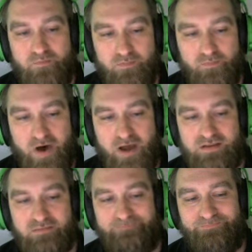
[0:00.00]

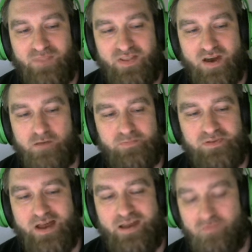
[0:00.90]
But the on
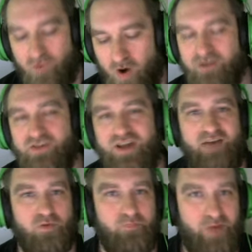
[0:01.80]
play requires you to
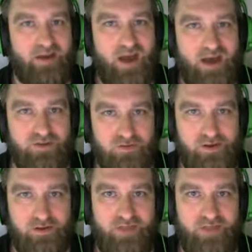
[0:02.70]
have Rebecca as your leader,